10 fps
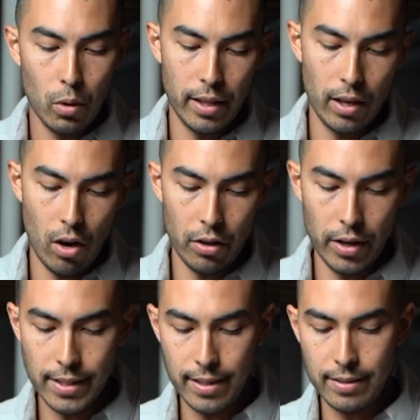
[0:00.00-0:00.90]
what they call
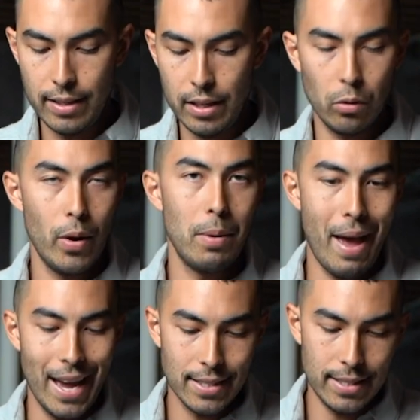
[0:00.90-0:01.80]
their S S D, their Red
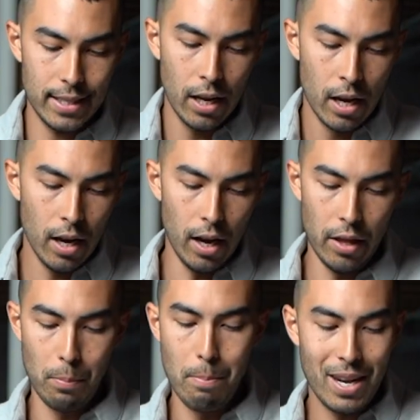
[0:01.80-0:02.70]
magazine, uh,
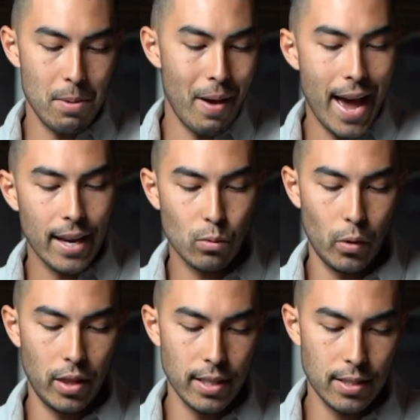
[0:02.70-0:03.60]
their mini mags
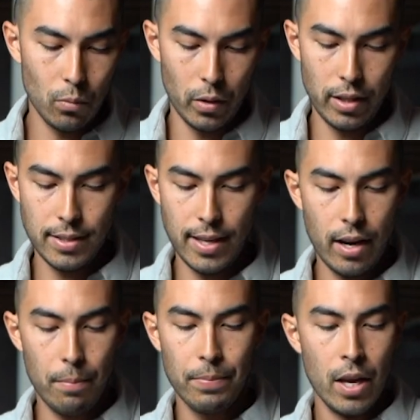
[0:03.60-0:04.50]
with this, with this
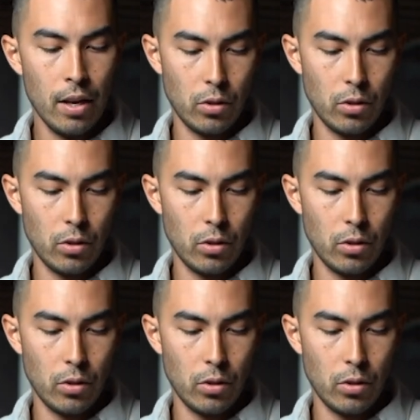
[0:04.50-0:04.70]
setup.